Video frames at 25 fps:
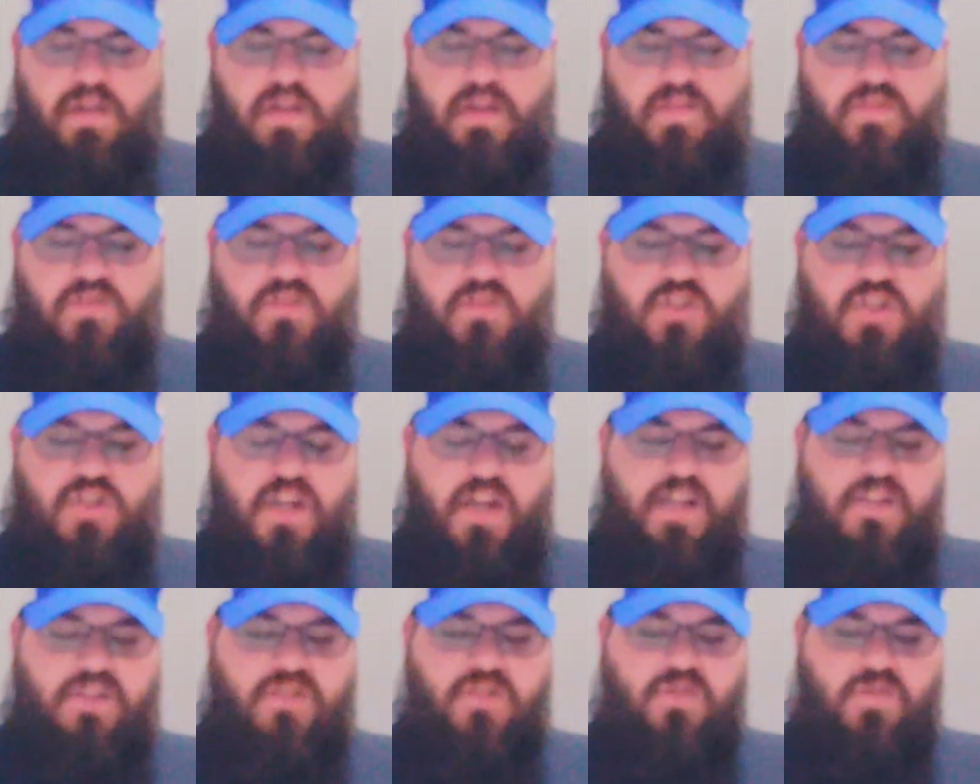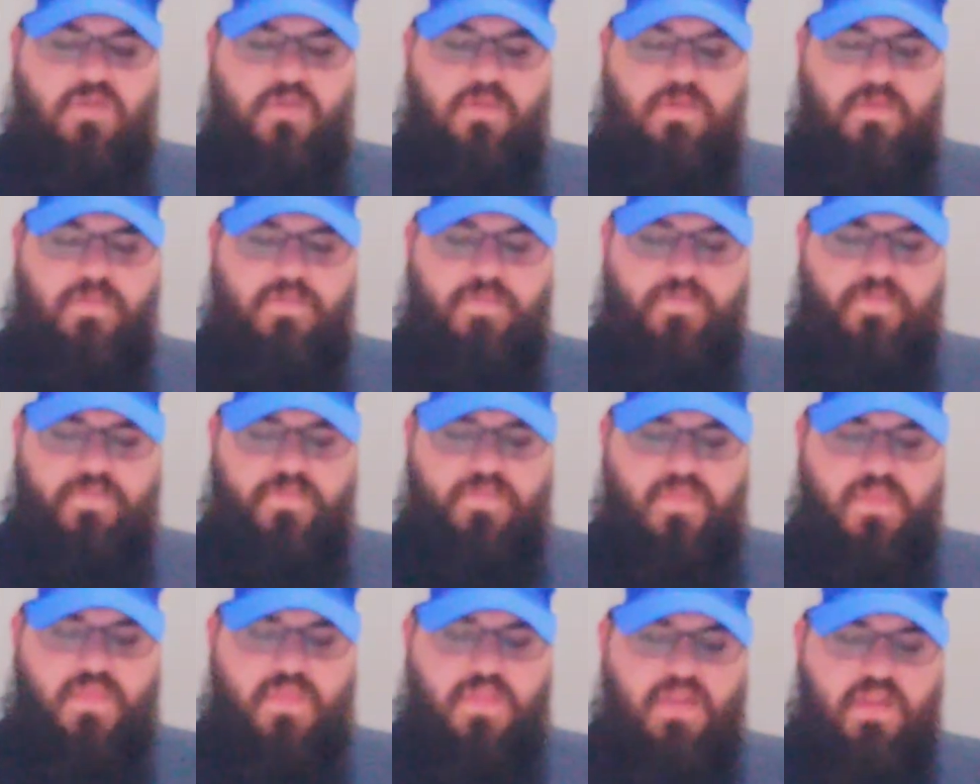of Chatzor,
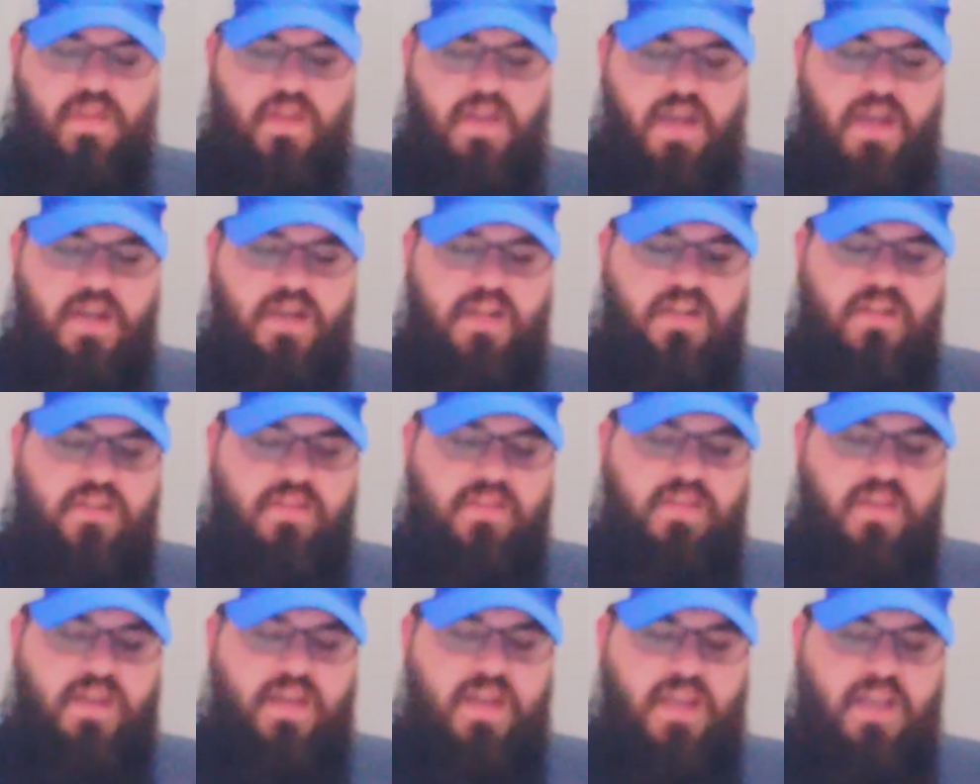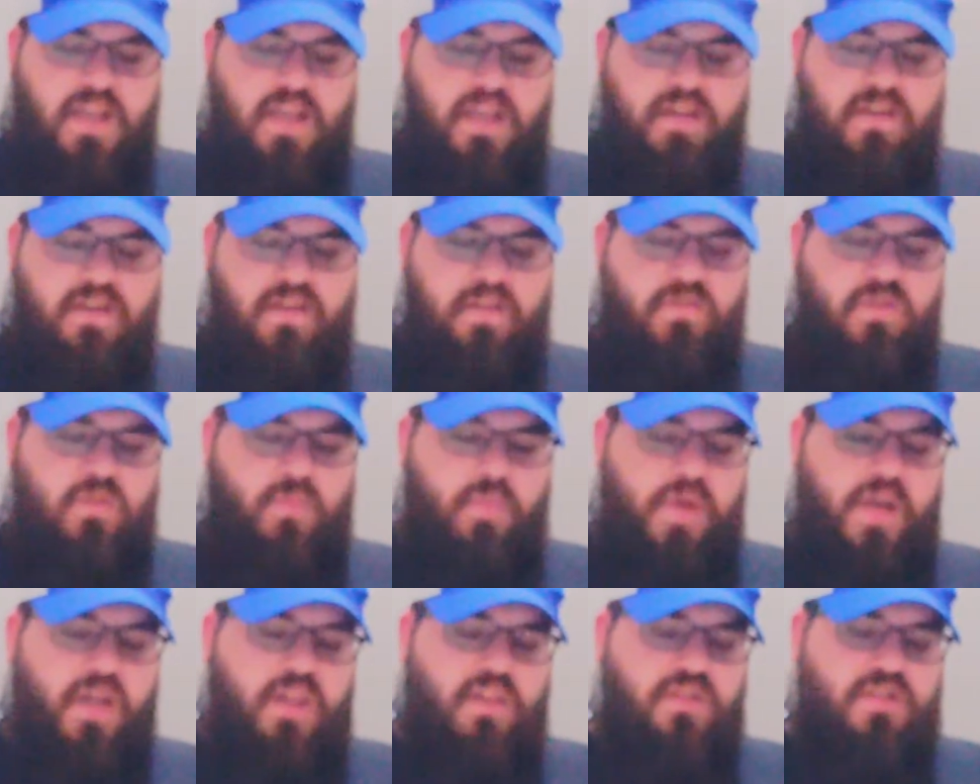and into the hand of the
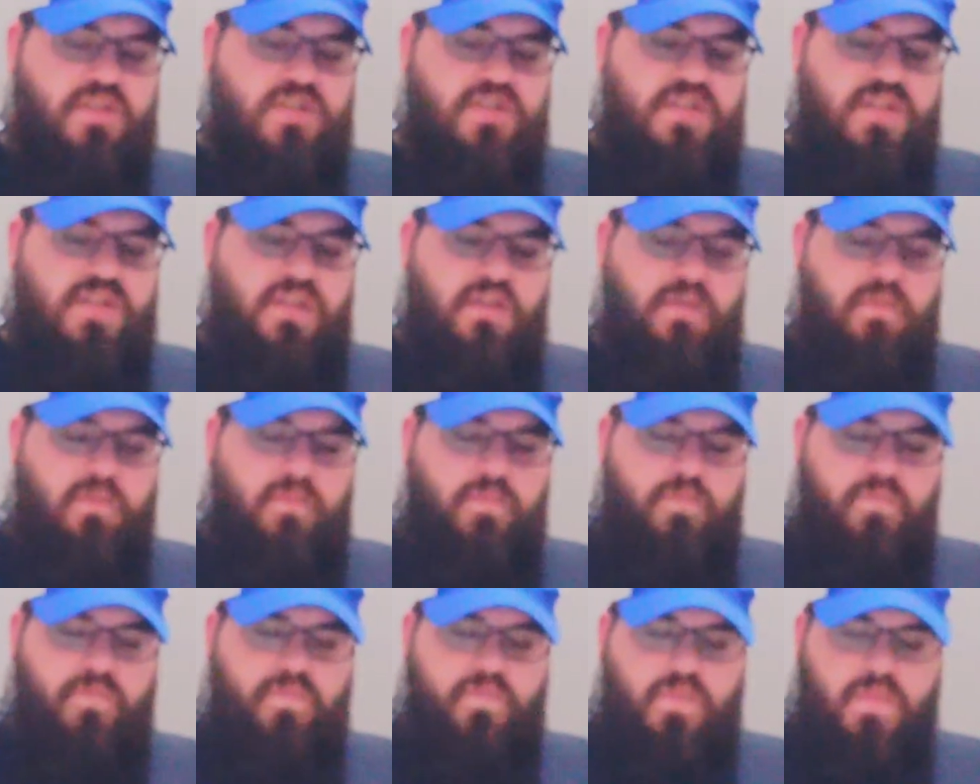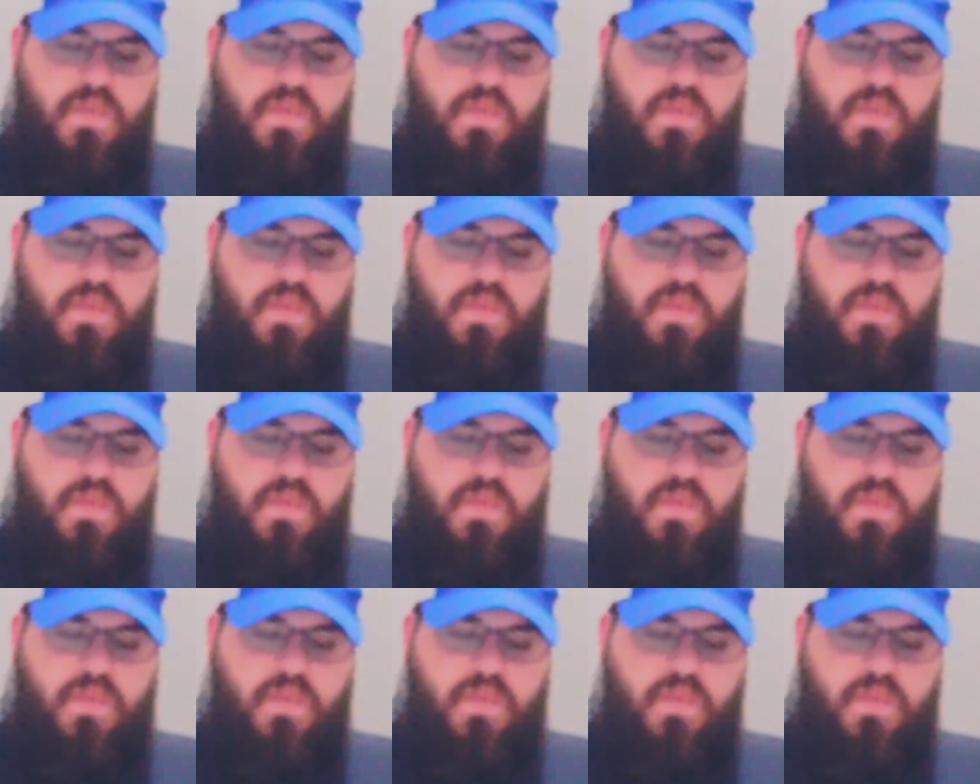Pelishtim,